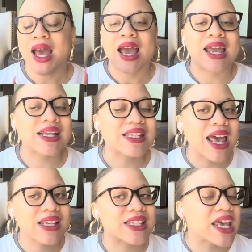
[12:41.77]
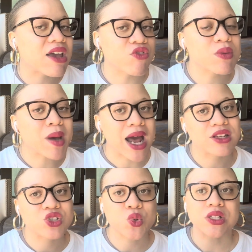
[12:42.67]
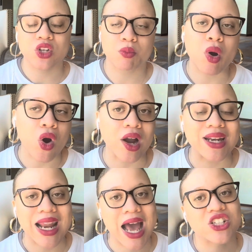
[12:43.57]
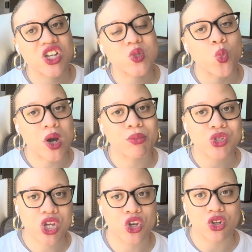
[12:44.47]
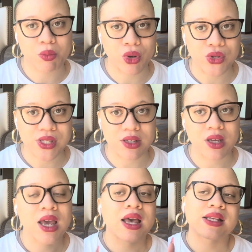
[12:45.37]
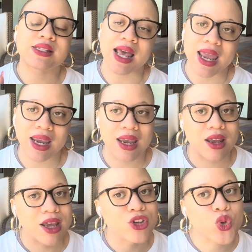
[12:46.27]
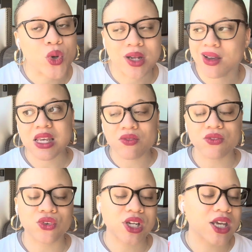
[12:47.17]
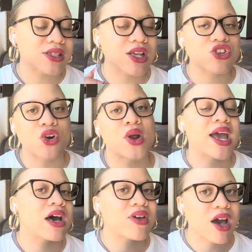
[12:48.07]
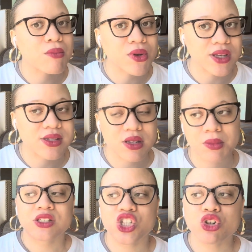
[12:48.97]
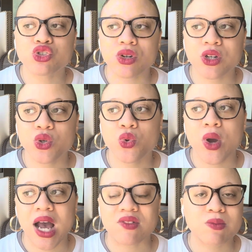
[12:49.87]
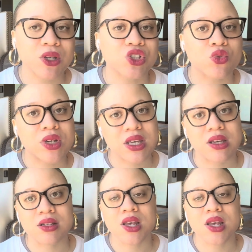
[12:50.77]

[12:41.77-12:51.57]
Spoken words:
It takes everybody doing their part, not just one particular person saying it and doing it. Even for kids that don't have albinism, children who have special needs